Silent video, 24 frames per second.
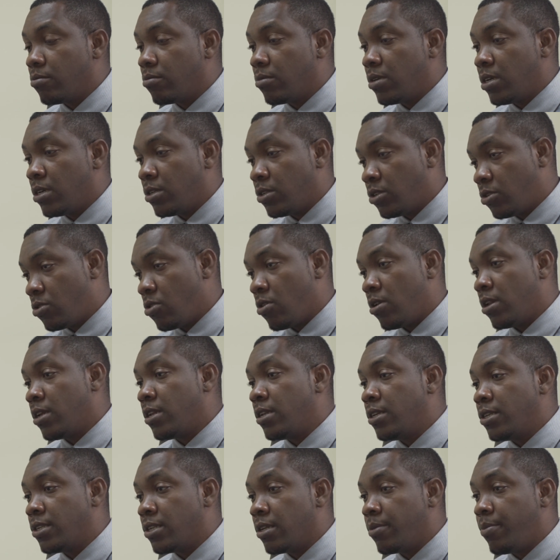install a
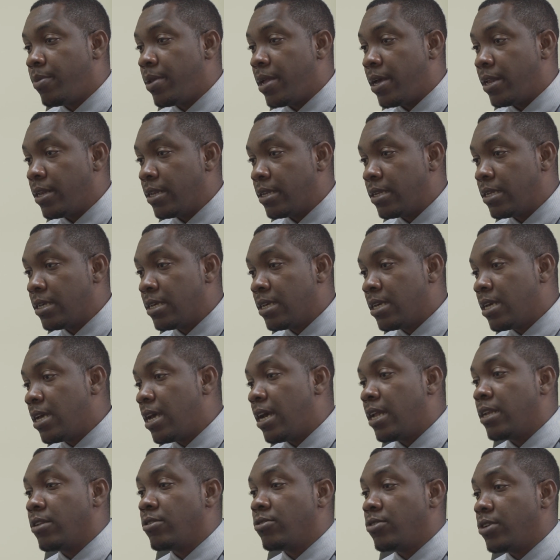diesel plant
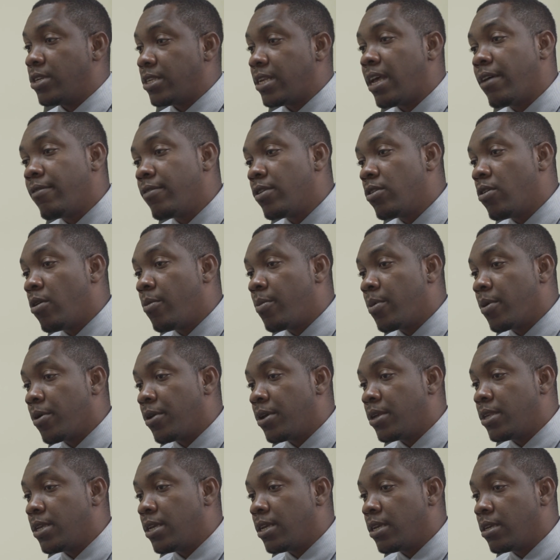and you just have it
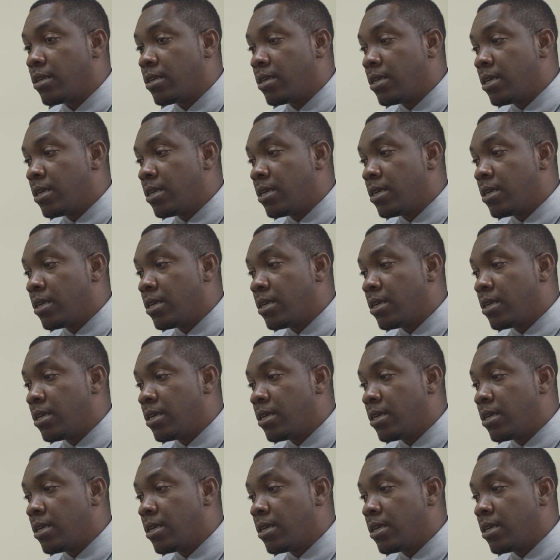operating,